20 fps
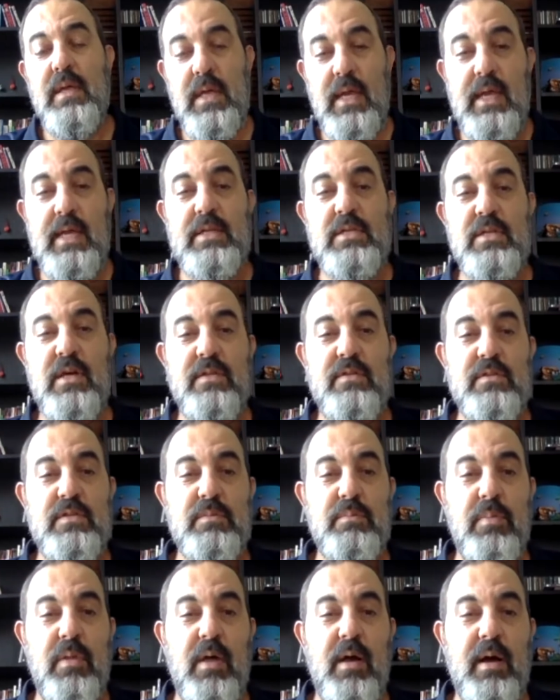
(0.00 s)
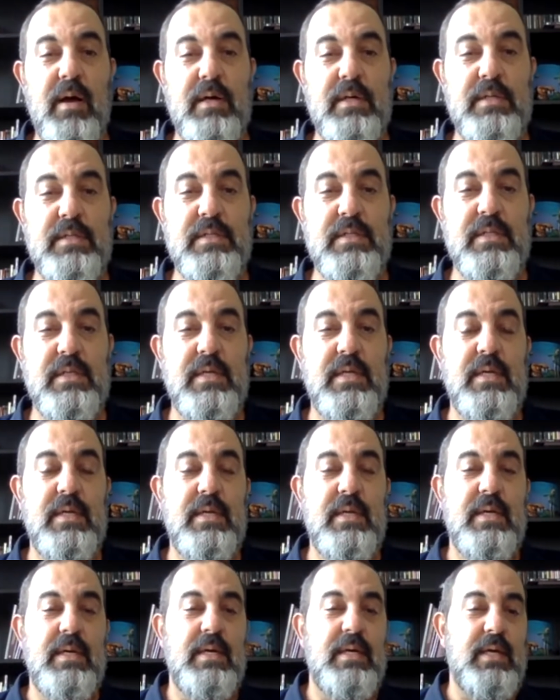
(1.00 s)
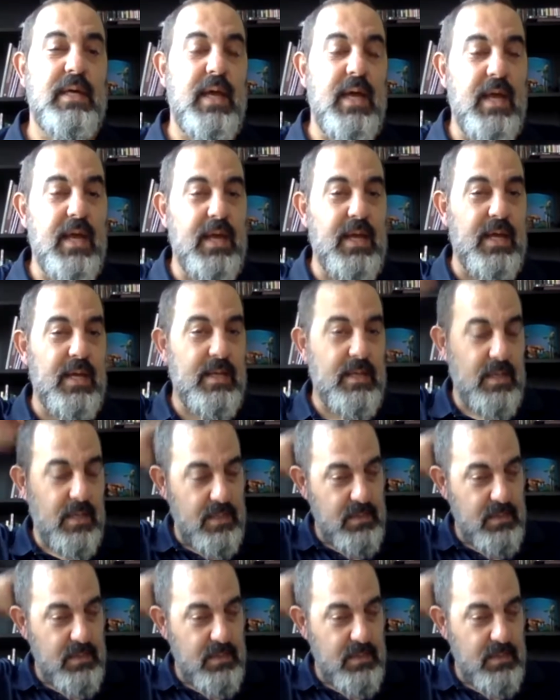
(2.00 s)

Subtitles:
each other's blogs. And